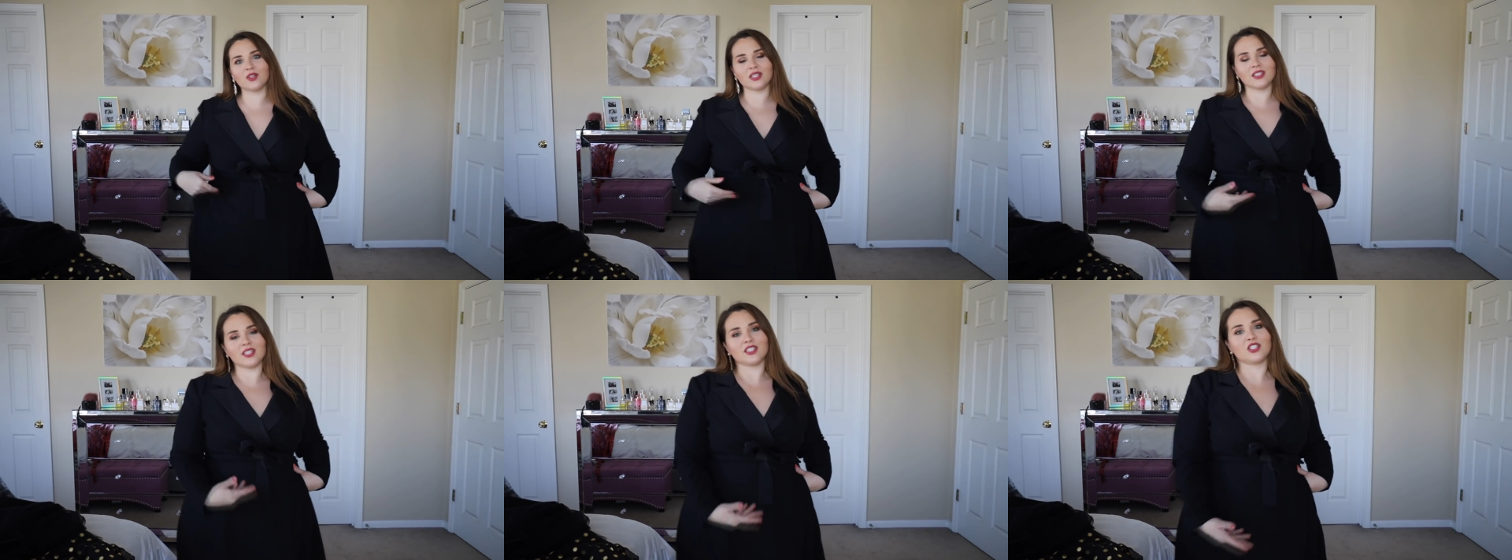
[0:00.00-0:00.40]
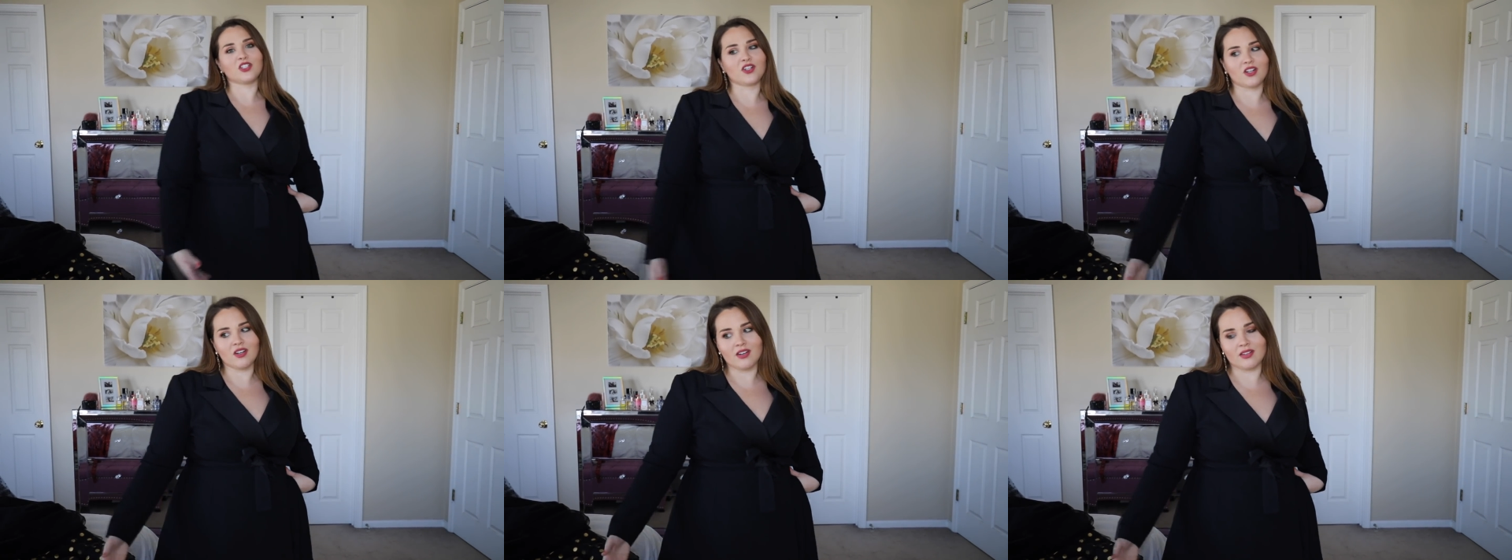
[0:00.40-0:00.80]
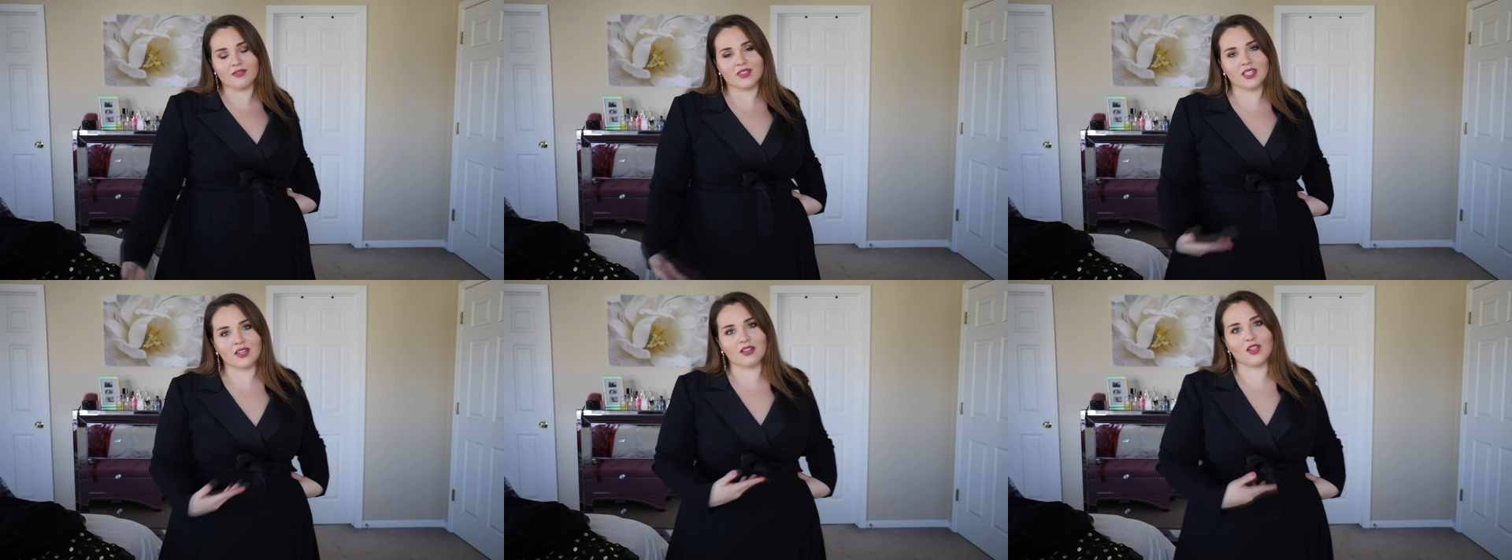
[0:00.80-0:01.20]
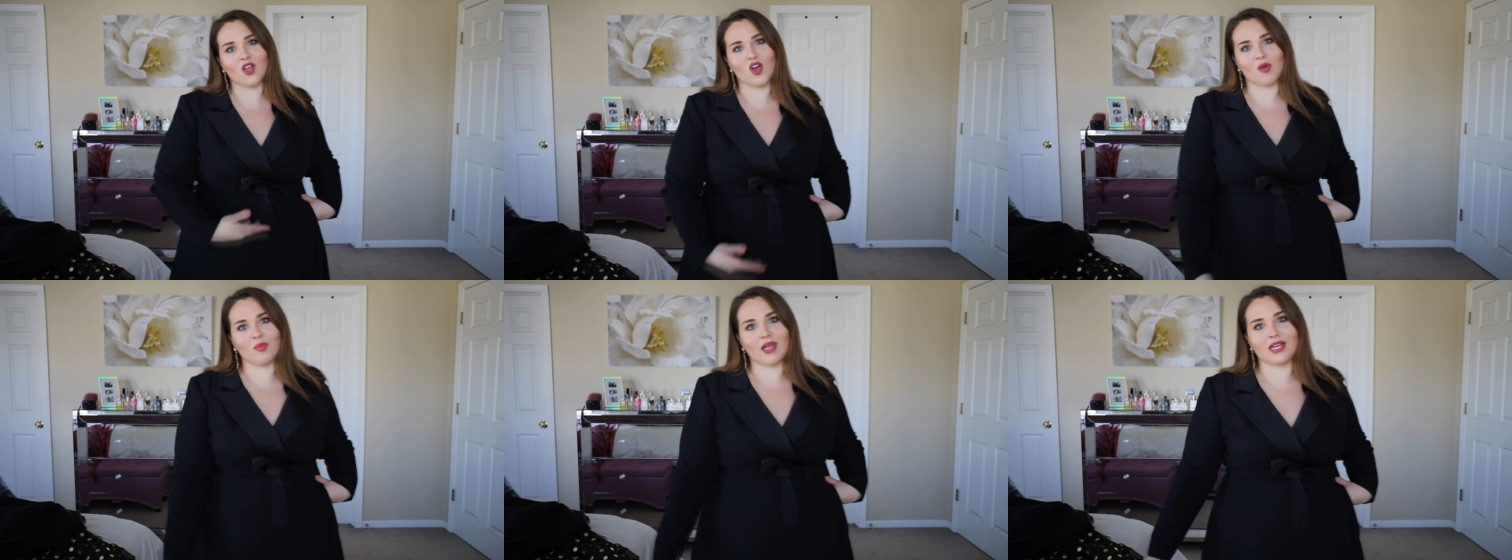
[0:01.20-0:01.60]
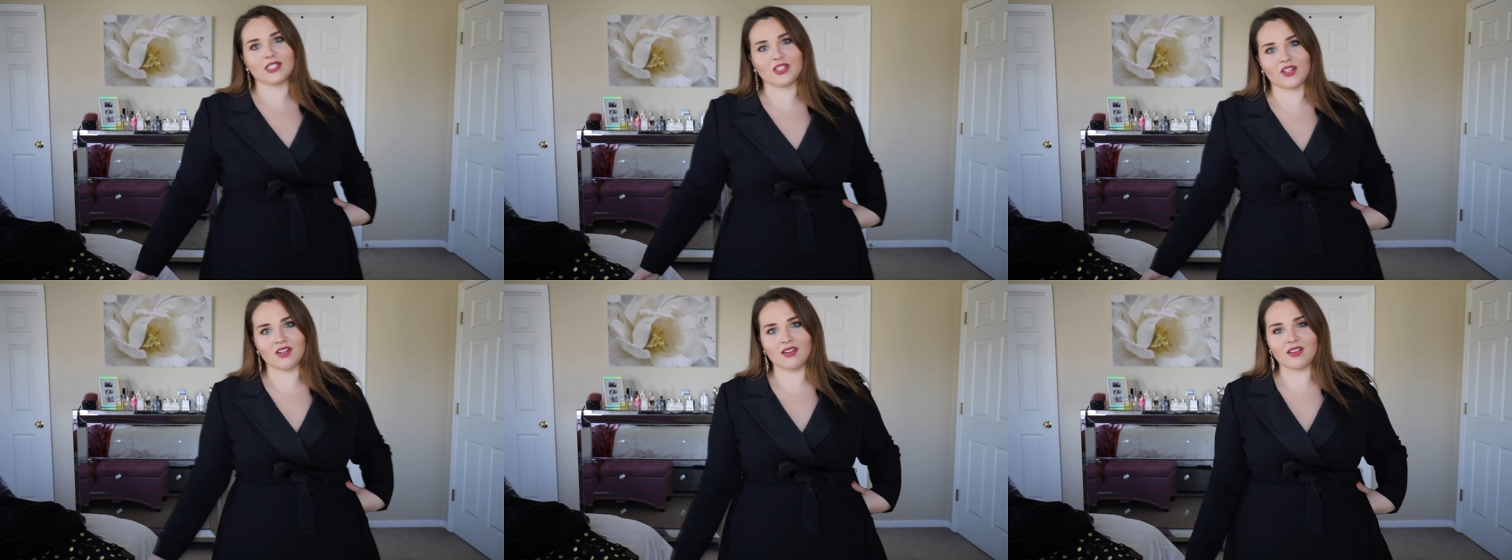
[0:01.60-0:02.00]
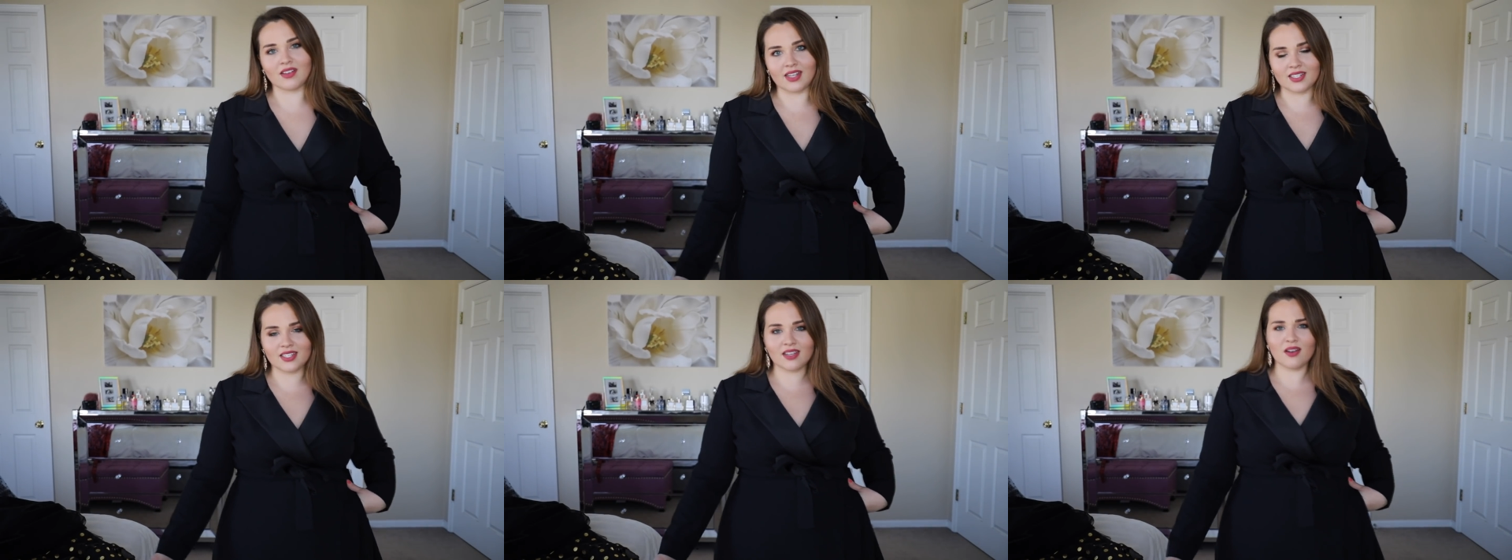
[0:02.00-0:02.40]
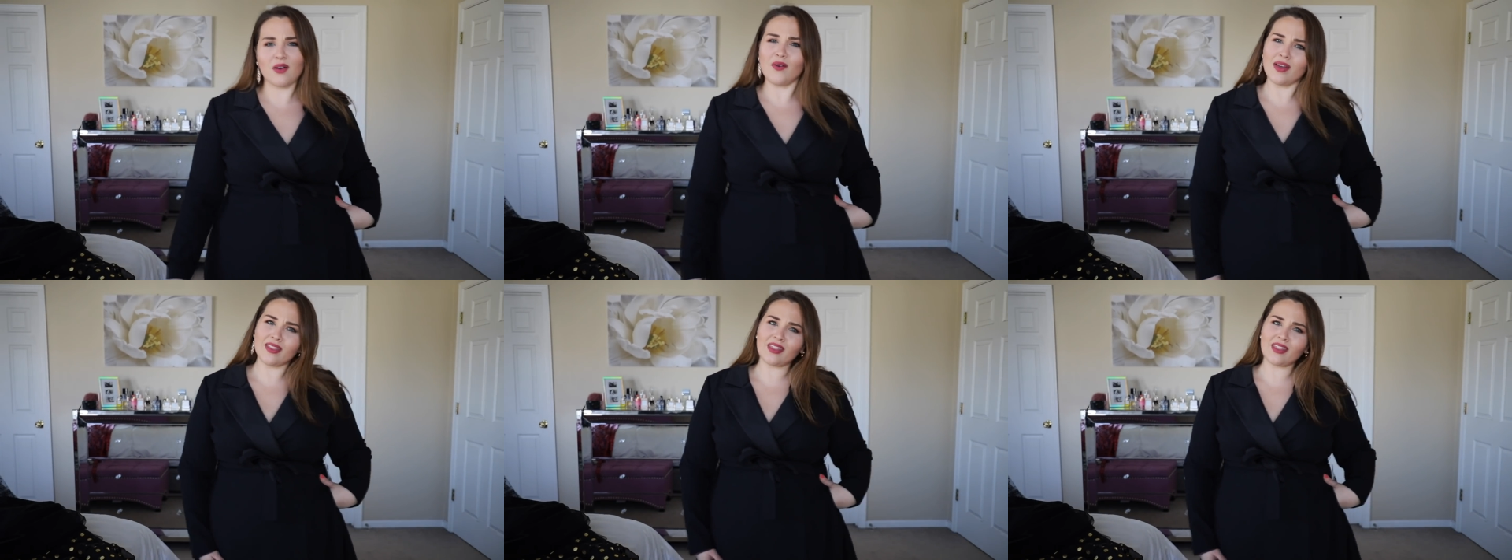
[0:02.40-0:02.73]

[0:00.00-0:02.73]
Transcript: you guys that skirt, and it was like a long black skirt, and I said, oh,